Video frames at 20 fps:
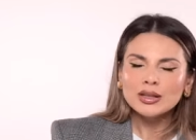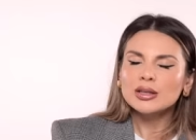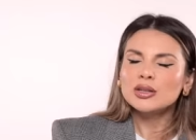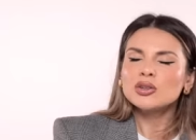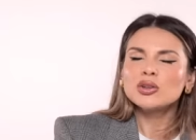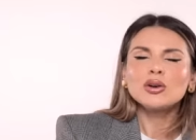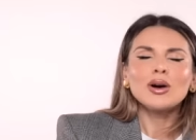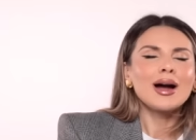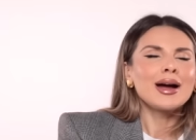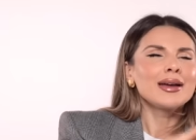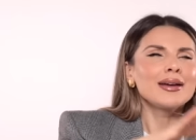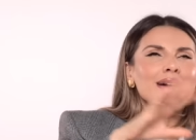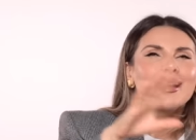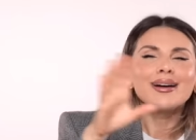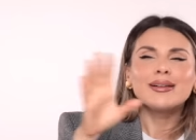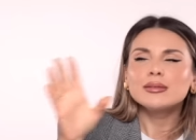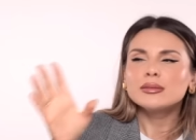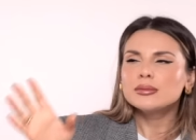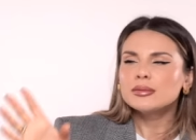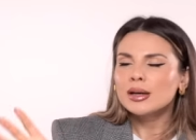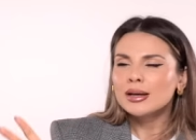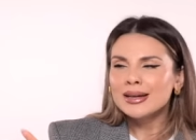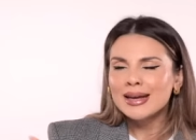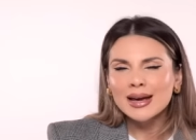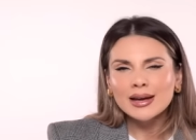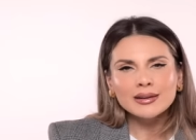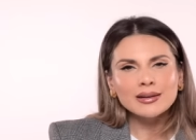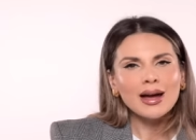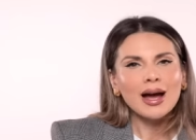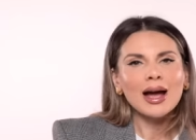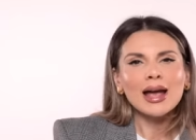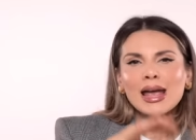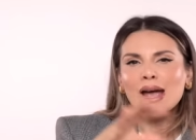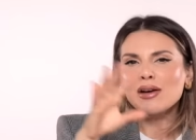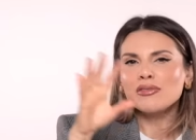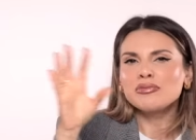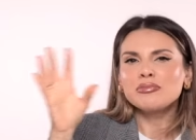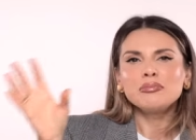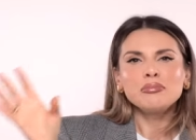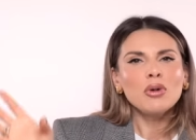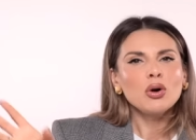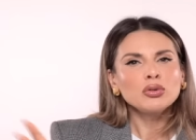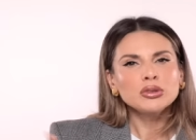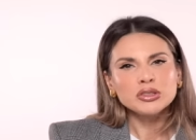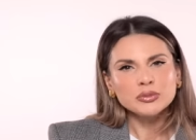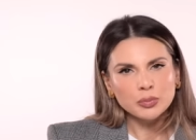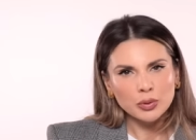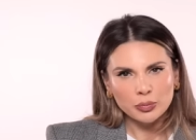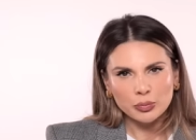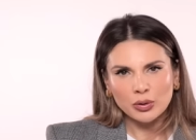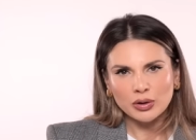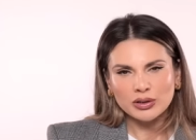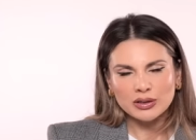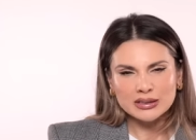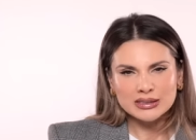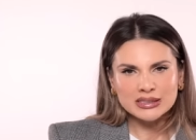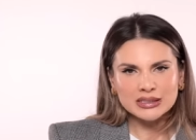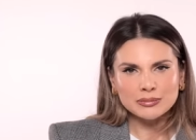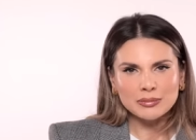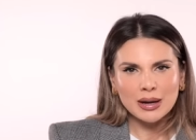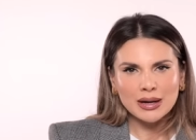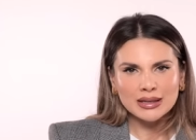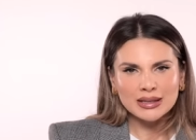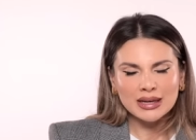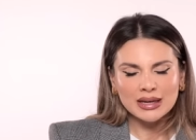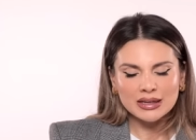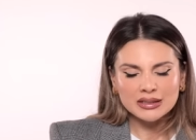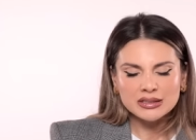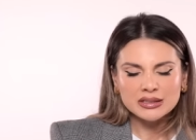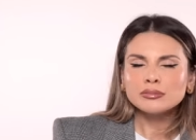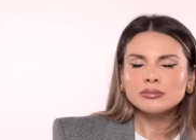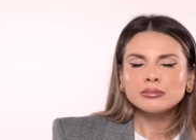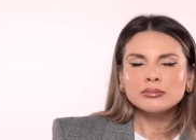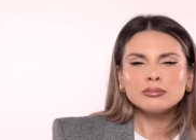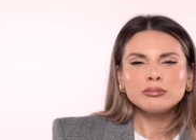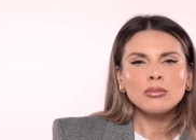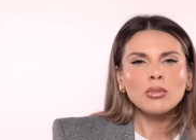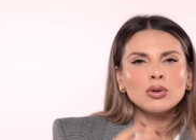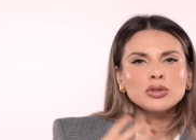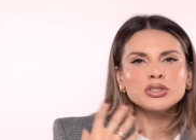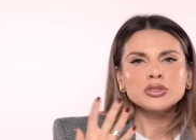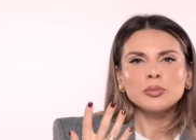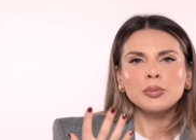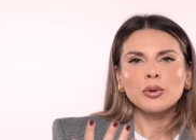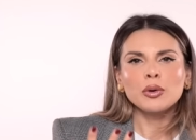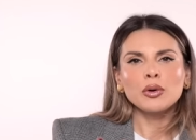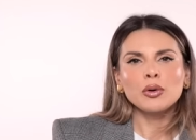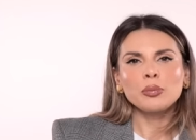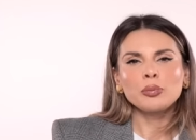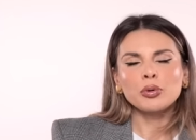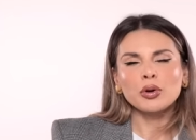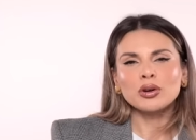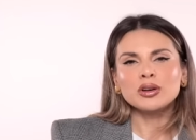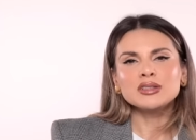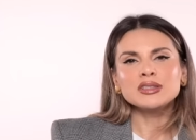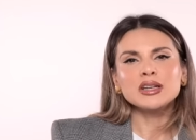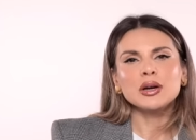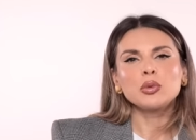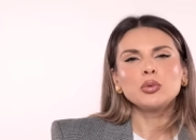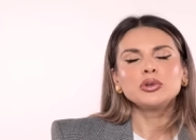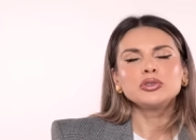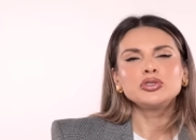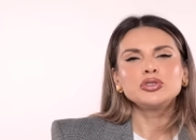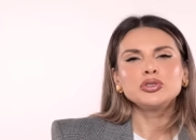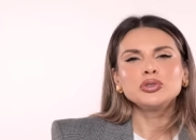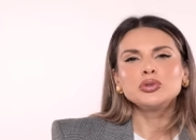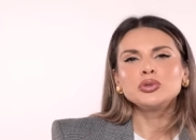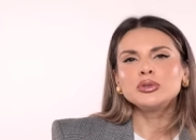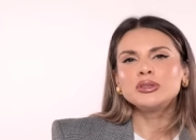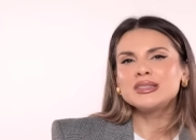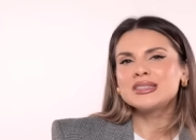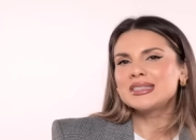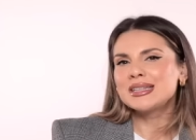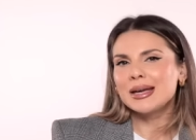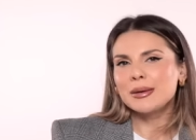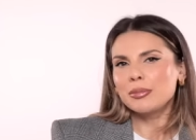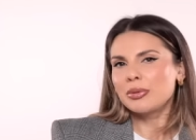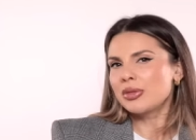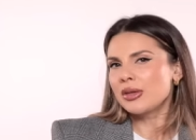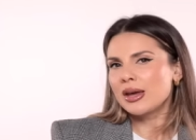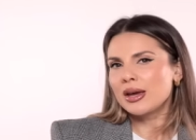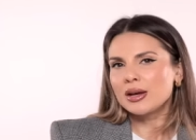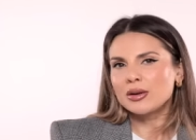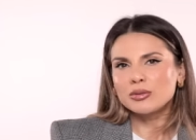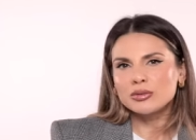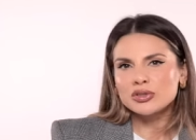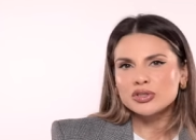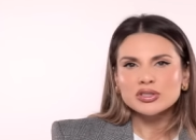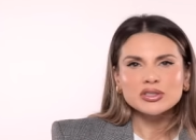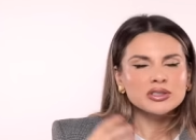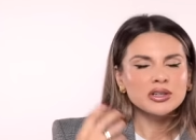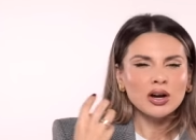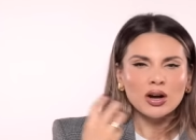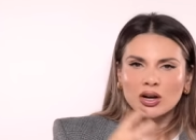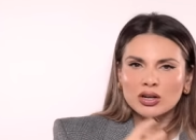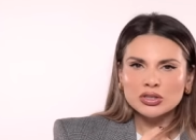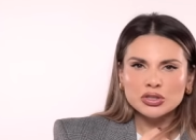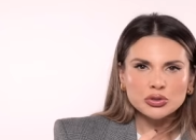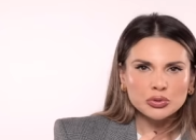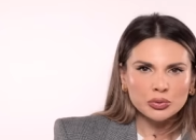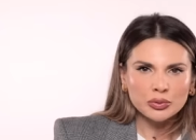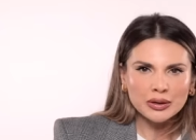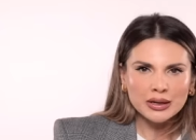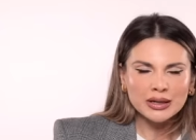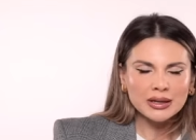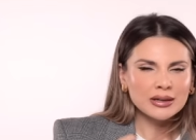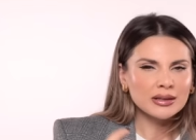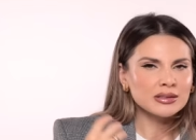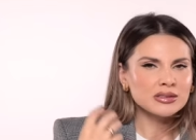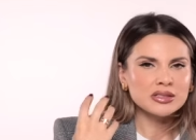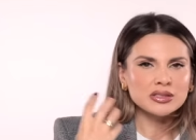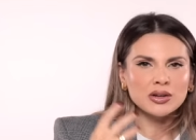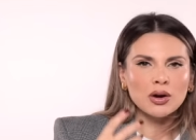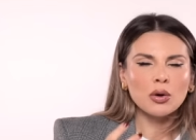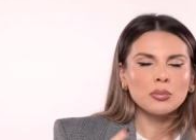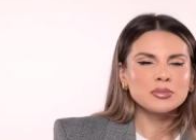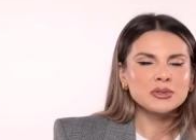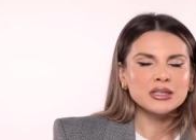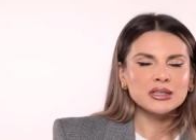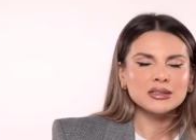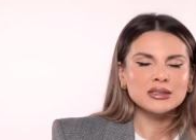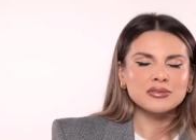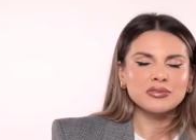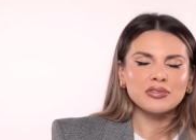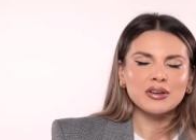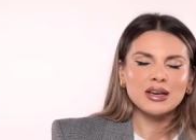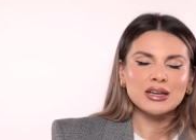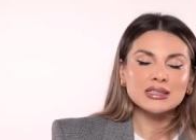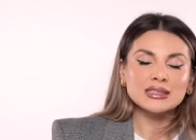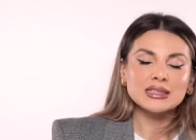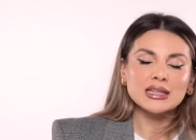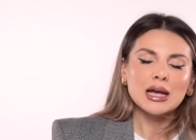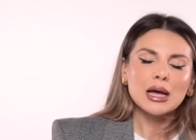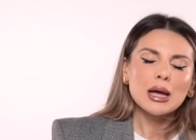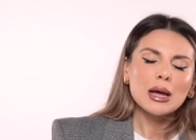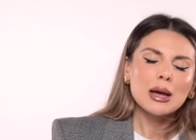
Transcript: You know, I, again, I have multiple products in my kit. Multiple products that will do the same thing, which is contouring and sculpting the face.